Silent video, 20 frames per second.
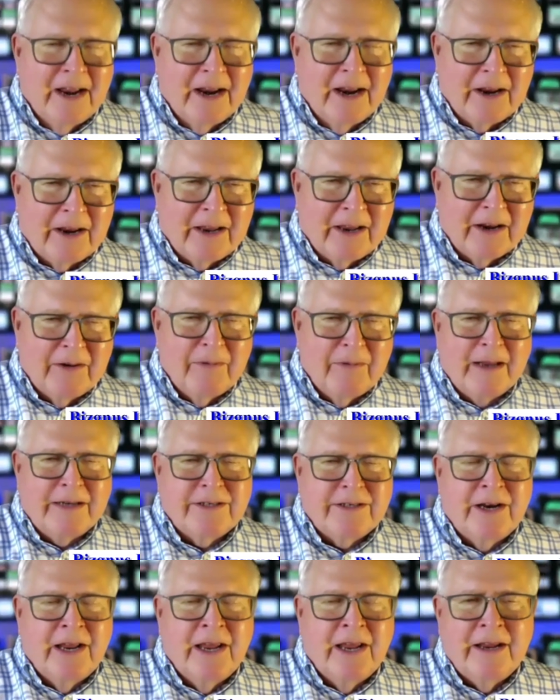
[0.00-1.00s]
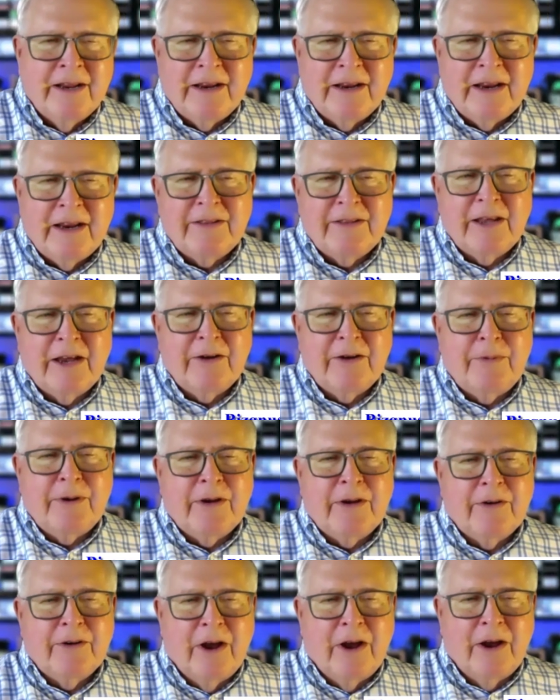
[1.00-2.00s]
I can imagine they'd be
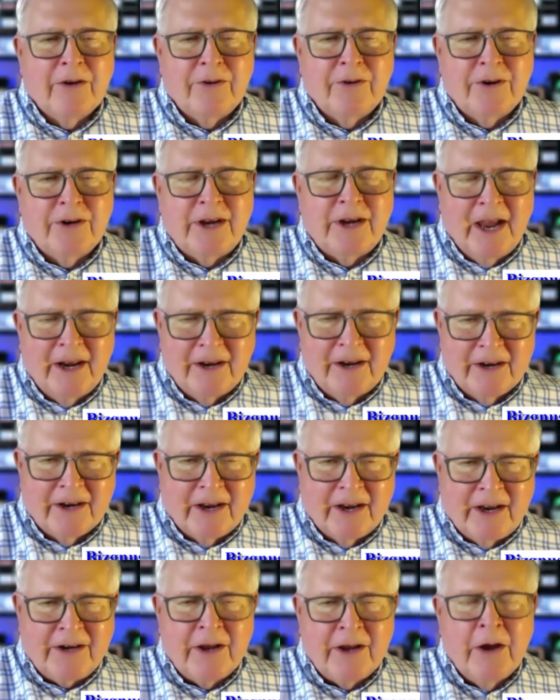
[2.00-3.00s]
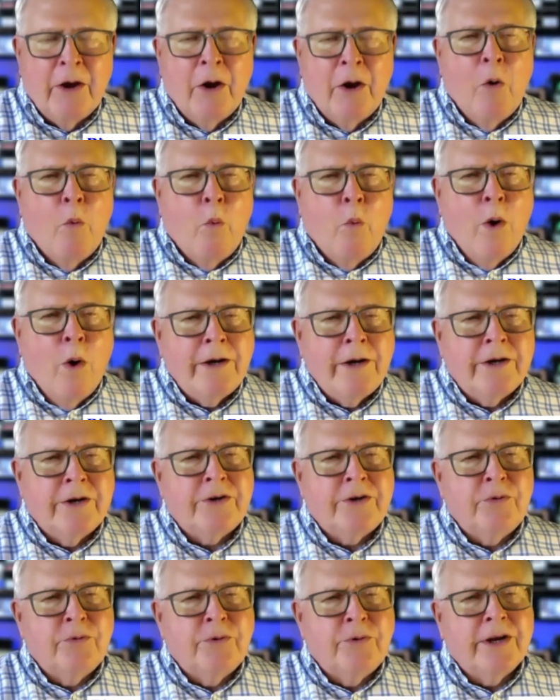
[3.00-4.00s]
a, a good candidate. Why did
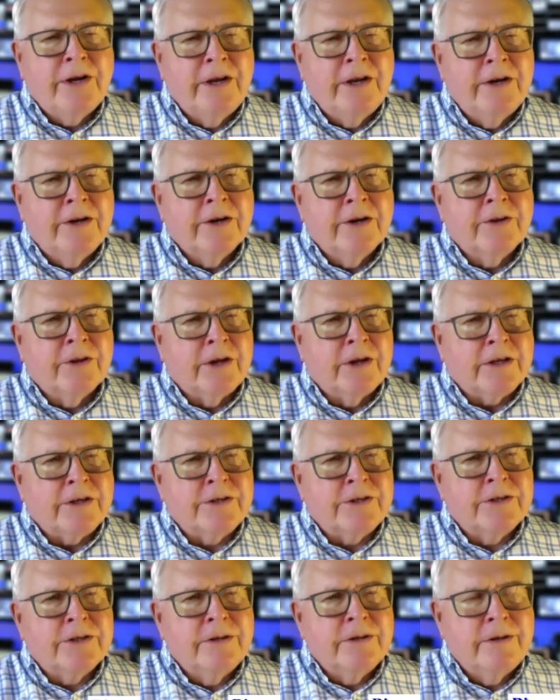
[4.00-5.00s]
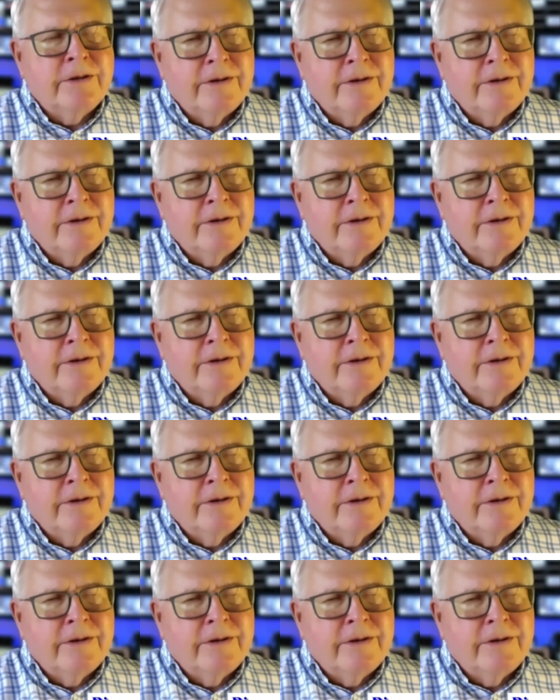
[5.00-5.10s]
you get into this?